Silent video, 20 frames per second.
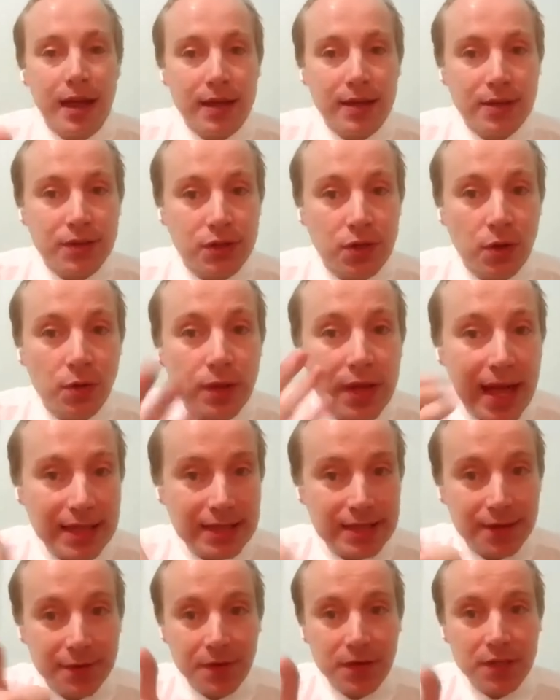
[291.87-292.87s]
So
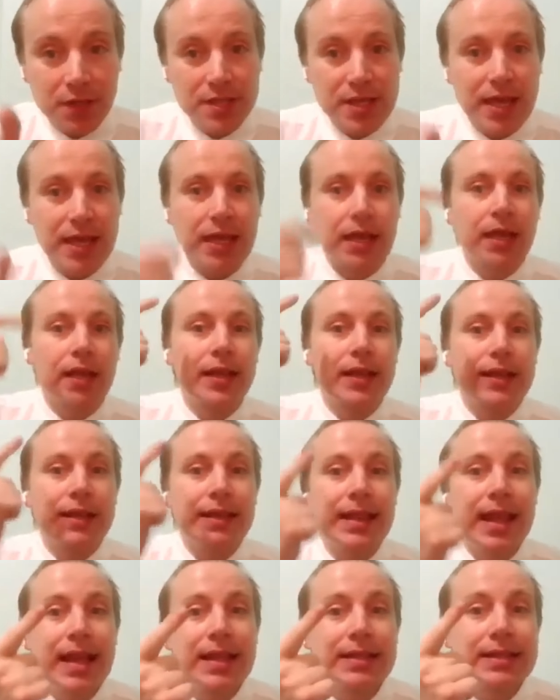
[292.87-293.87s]
that's the first thing.
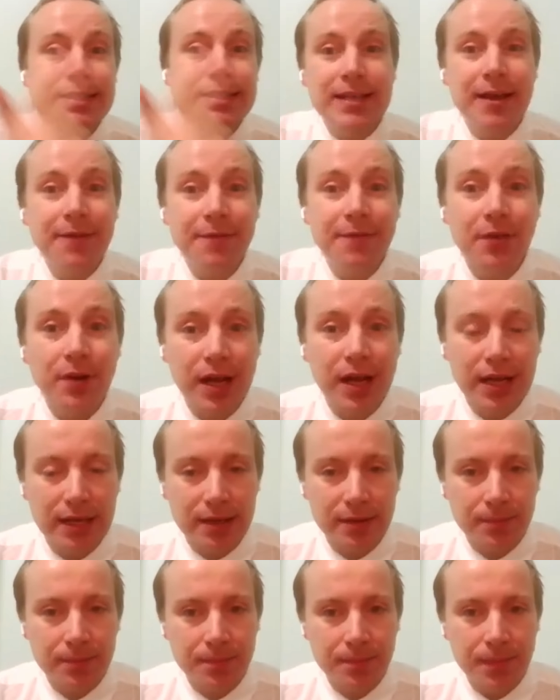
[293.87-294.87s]
Then suffering.
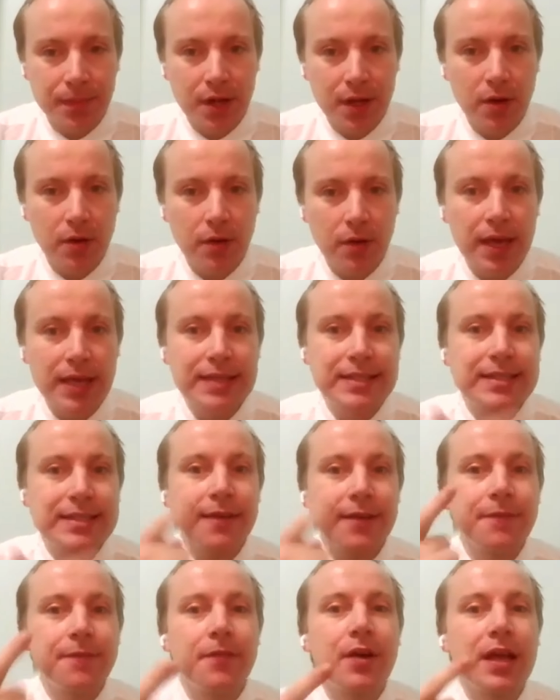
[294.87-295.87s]
Okay,
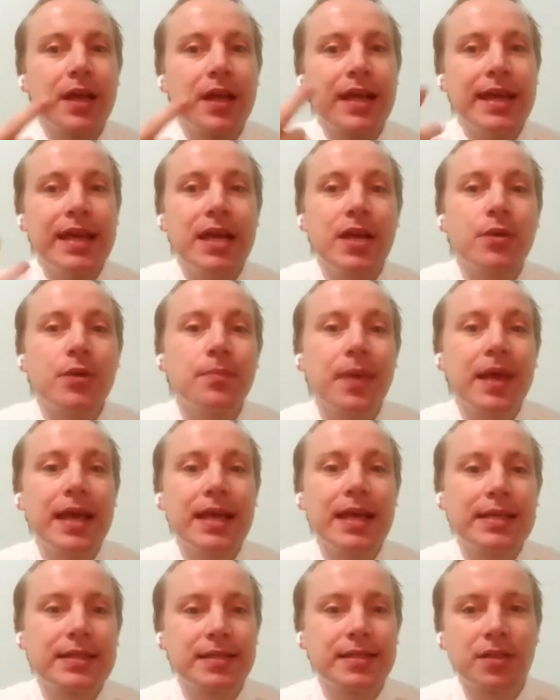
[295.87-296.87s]
suffering here
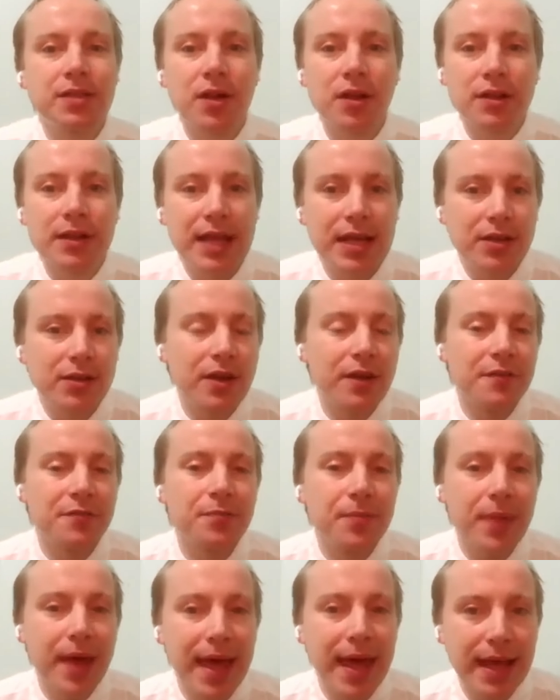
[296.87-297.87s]
means not that you
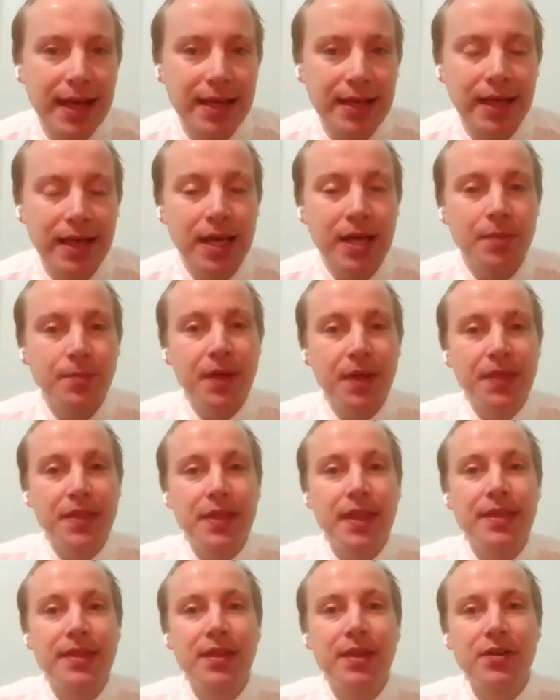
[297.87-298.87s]
have pain, but
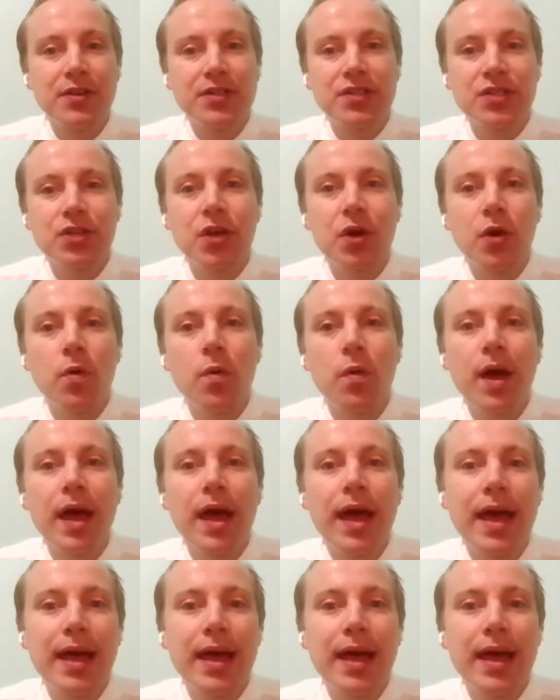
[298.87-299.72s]
that there is no